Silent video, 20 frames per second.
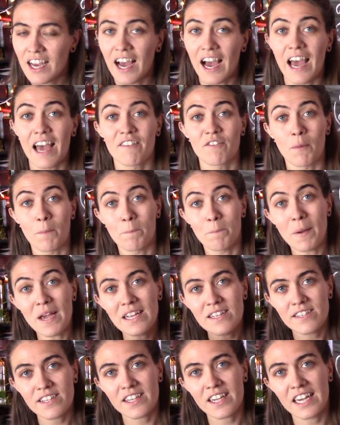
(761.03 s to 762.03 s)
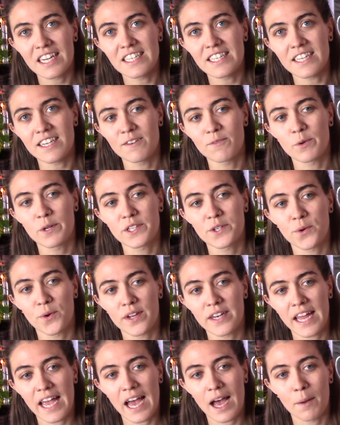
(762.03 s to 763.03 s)
I have a basic idea of what's
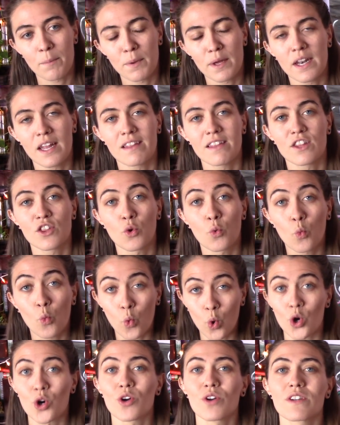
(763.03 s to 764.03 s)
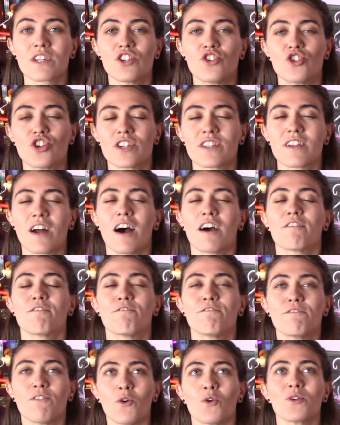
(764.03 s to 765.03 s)
going to happen, and then the world is just
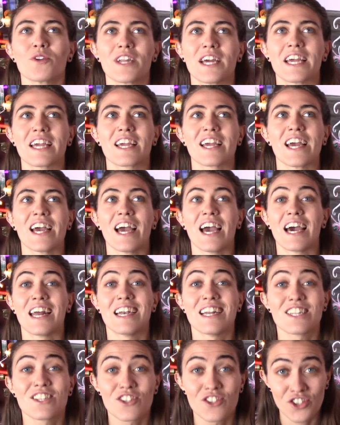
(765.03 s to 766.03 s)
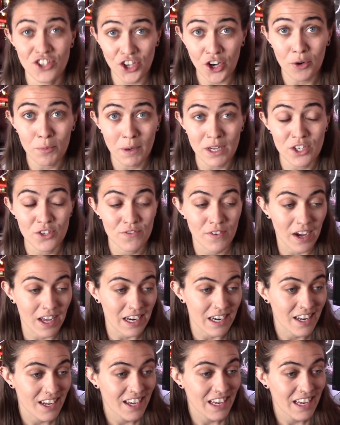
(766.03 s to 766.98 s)
unfolding, and it's so much fun.